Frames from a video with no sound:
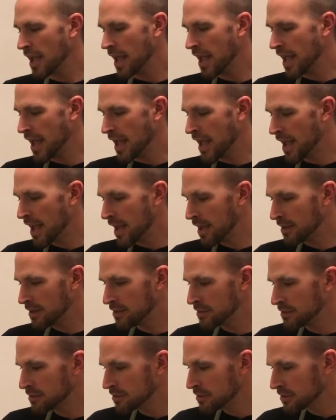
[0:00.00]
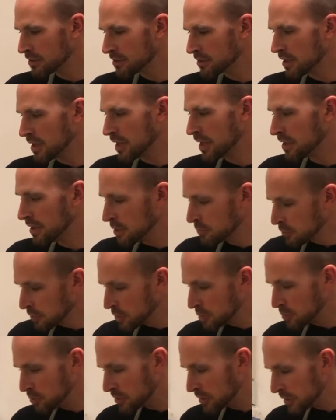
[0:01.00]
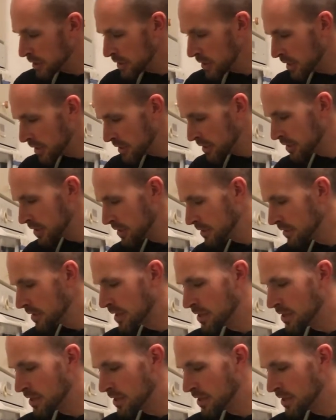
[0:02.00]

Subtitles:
And then we're going to put in an onion.